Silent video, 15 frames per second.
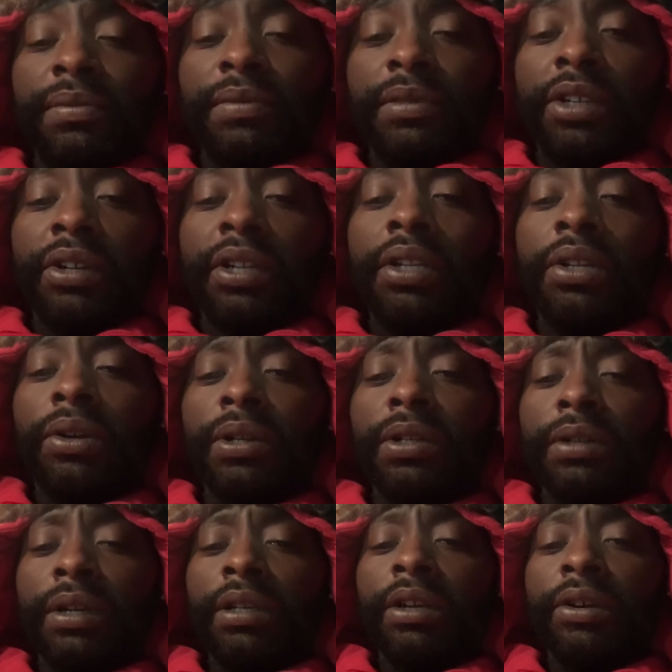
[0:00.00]
He already
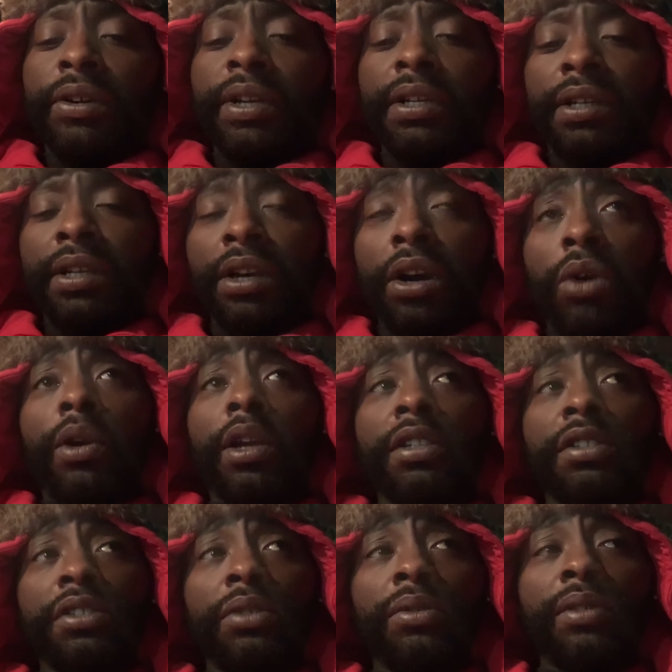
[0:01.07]
knew, he already he
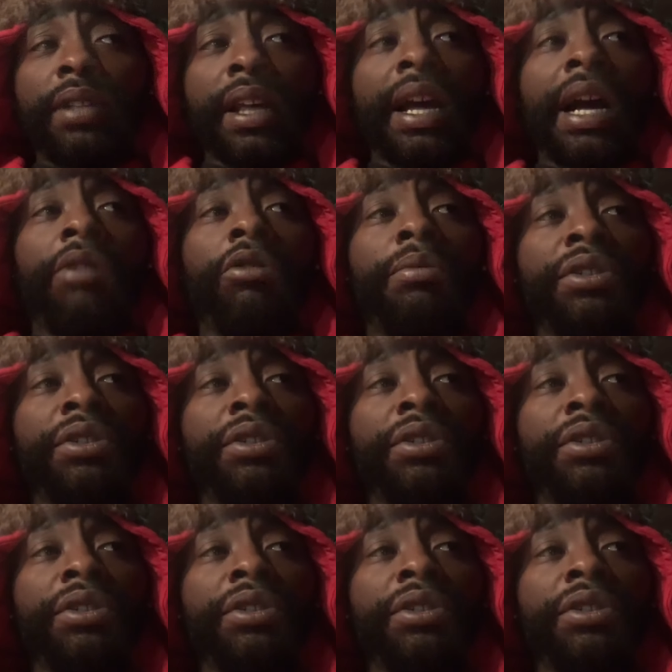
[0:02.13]
always knew that I would